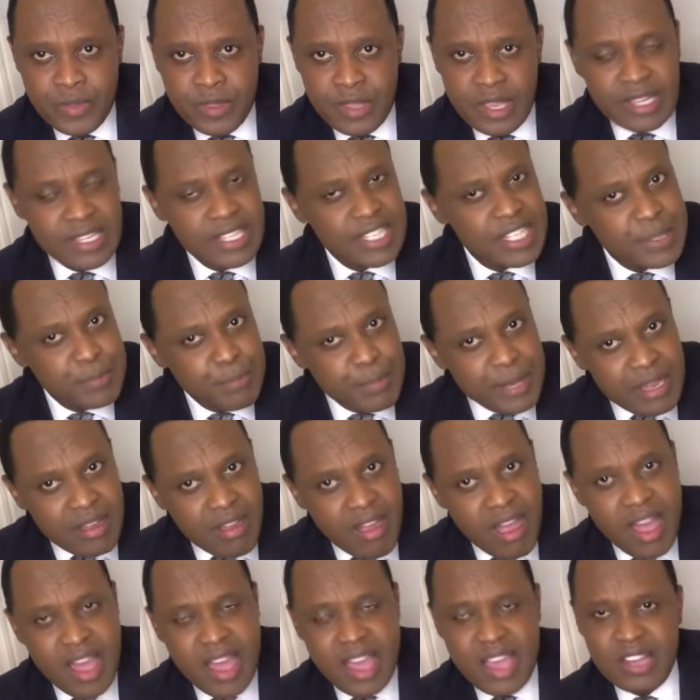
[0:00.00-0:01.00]
And just be
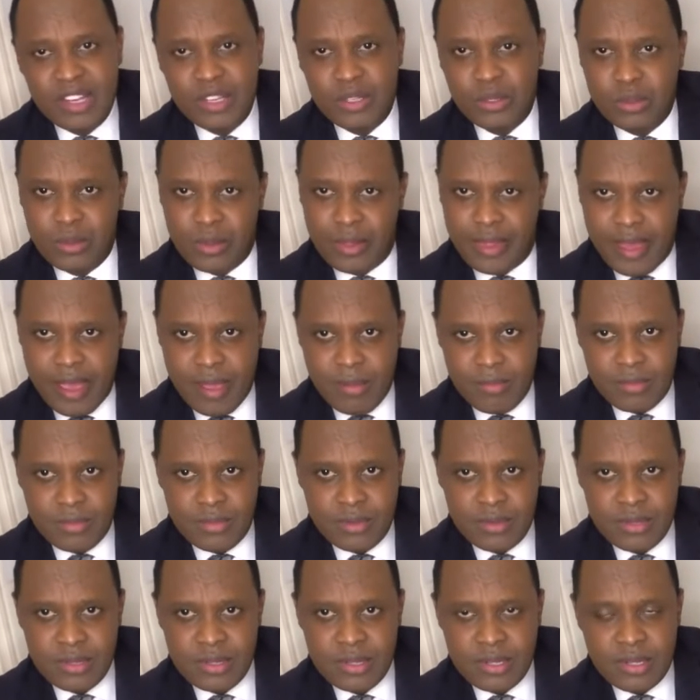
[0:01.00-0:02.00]
kind to them.
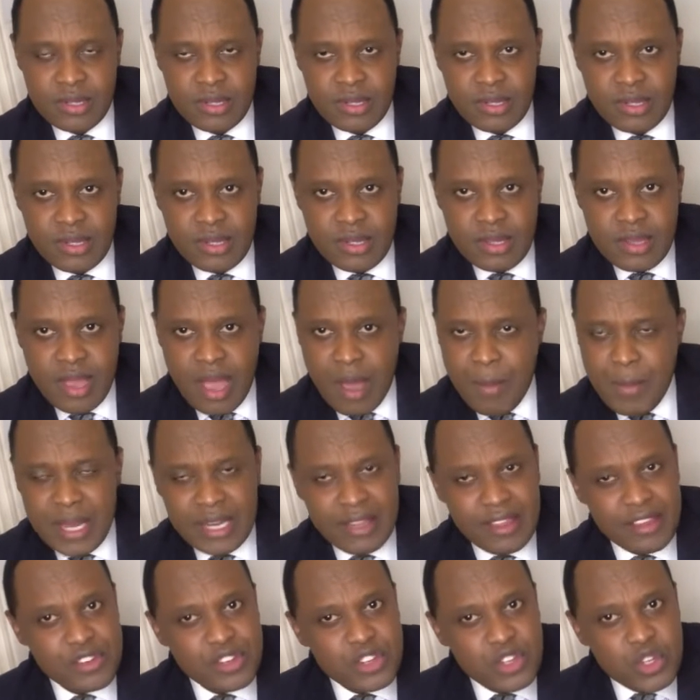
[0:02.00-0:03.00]
I
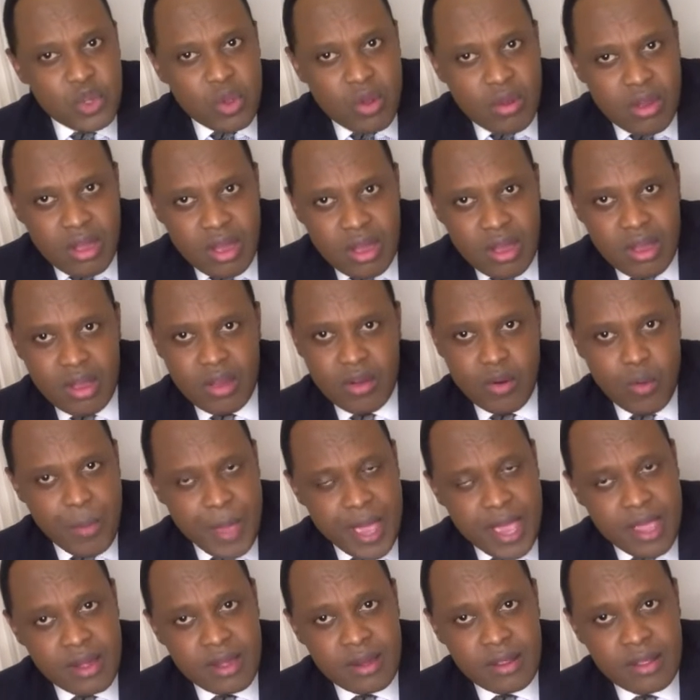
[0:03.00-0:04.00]
mean, this is your girl,
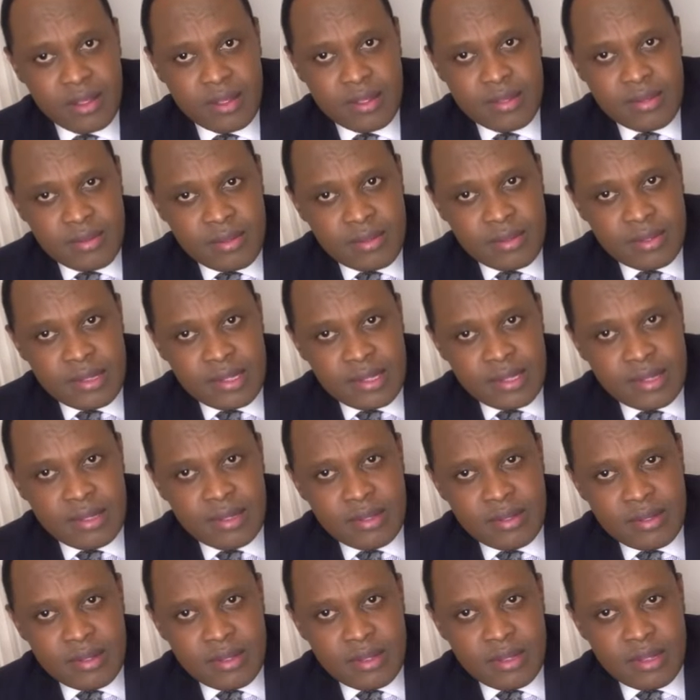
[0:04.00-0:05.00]
man.
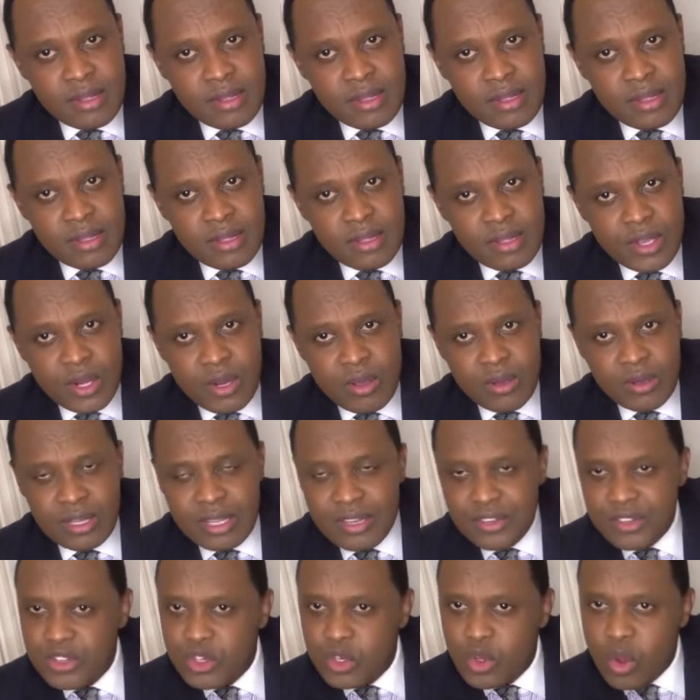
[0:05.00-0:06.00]
You know,
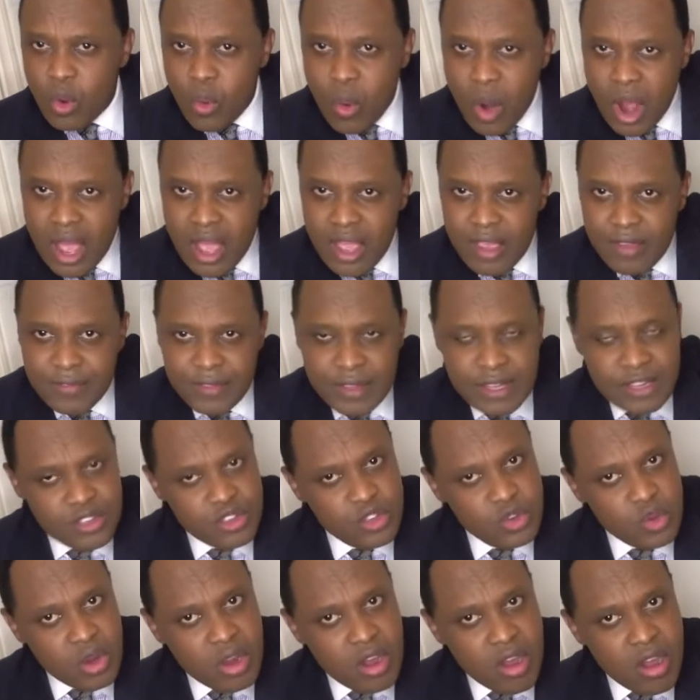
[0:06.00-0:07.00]
this is your wife.
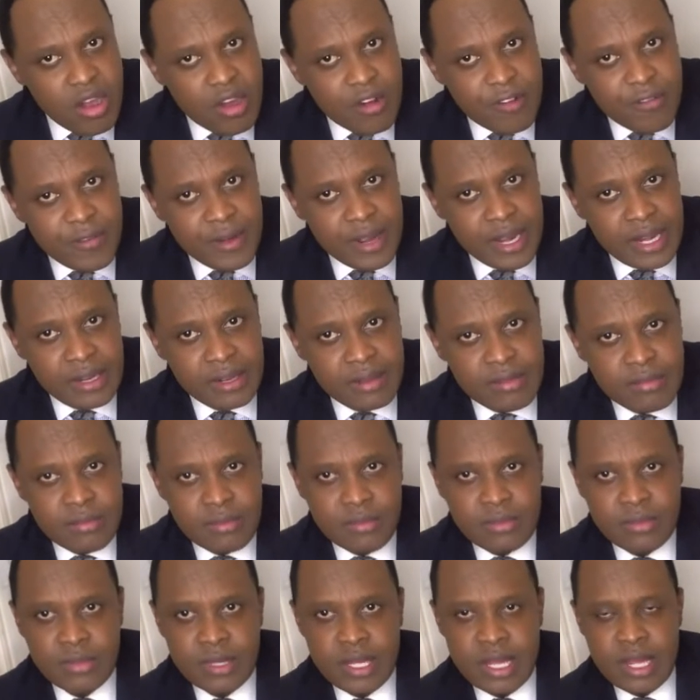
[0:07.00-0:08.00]
This is your girlfriend.
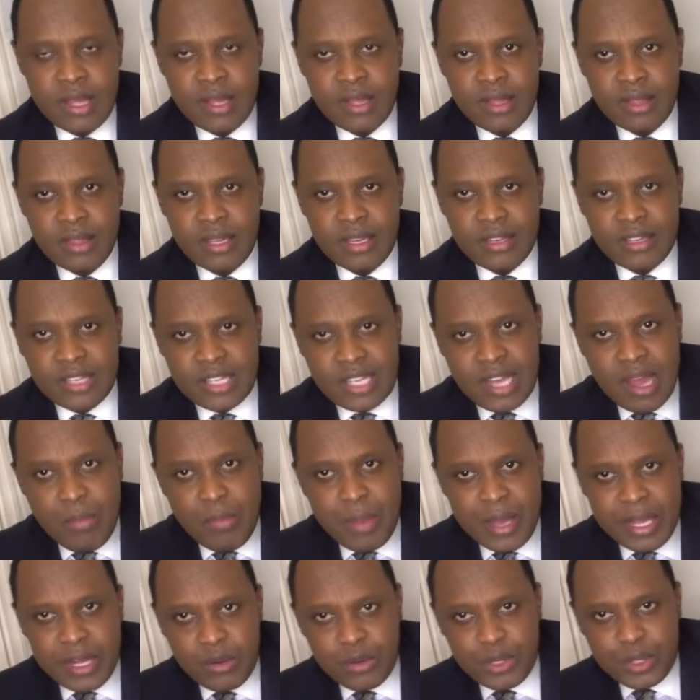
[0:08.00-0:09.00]
This is
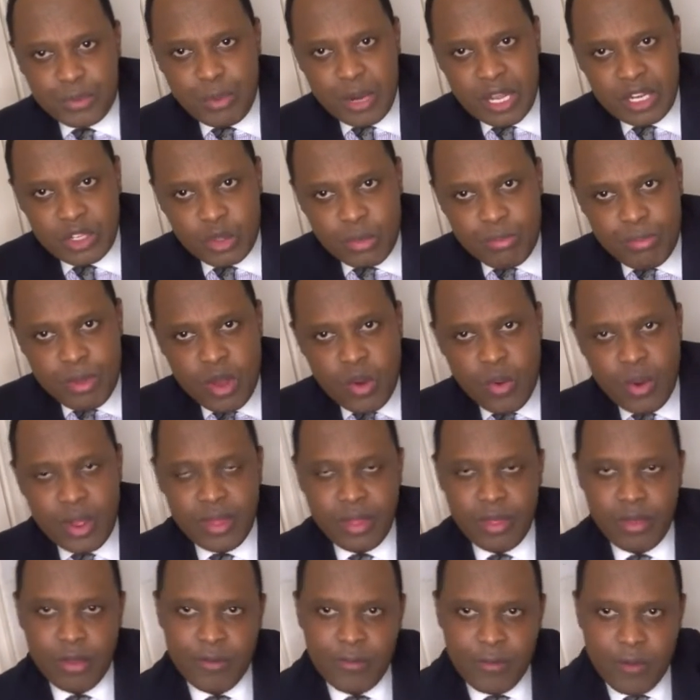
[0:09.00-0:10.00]
somebody who's planned to be
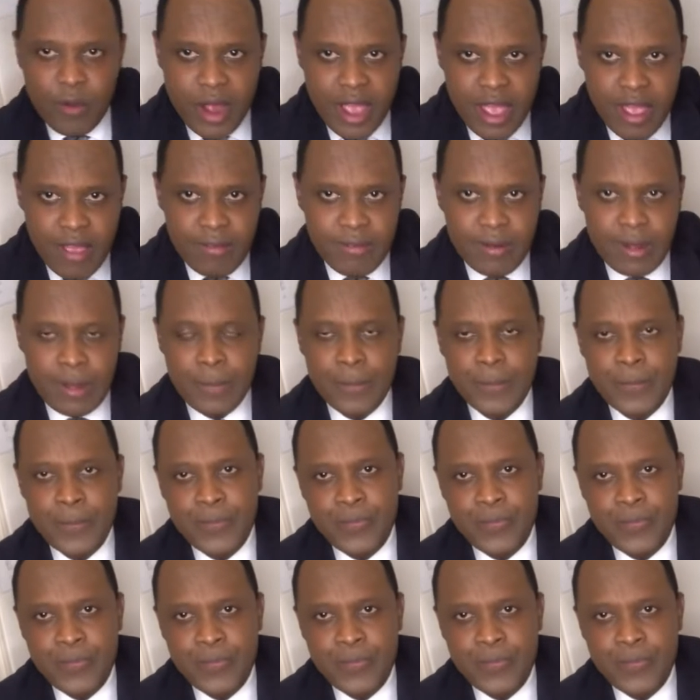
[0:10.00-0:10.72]
with you forever.